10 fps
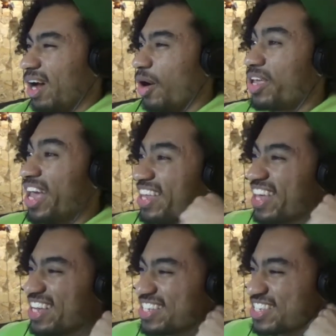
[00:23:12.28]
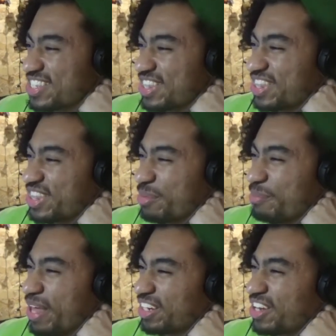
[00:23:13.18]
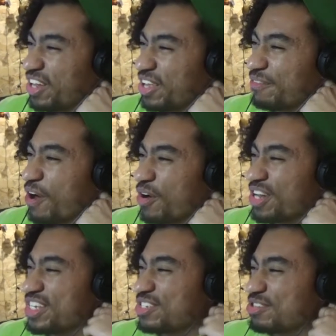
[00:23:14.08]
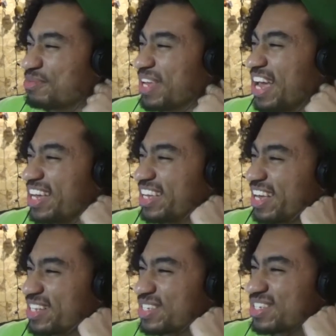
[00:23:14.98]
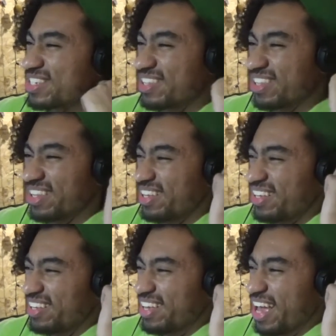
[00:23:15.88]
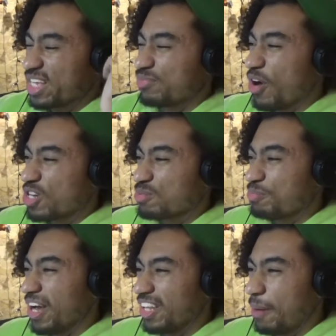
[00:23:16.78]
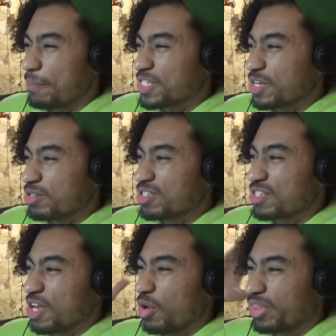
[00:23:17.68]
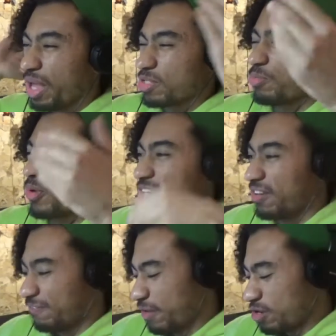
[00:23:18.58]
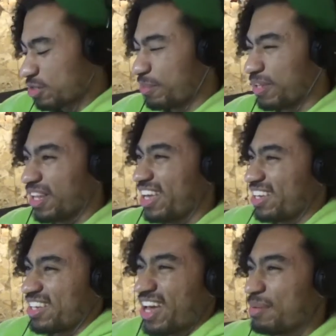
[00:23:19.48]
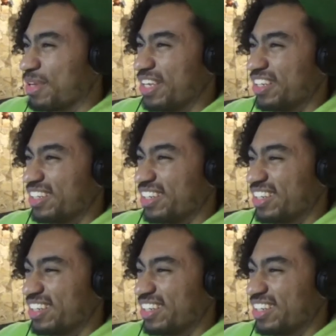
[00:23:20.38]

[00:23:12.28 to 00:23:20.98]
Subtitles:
Okay, that's the Melancholy of Haruhi Suzumiya, I guess. As far as pilot episodes go, that was pretty confused, but like, I mean.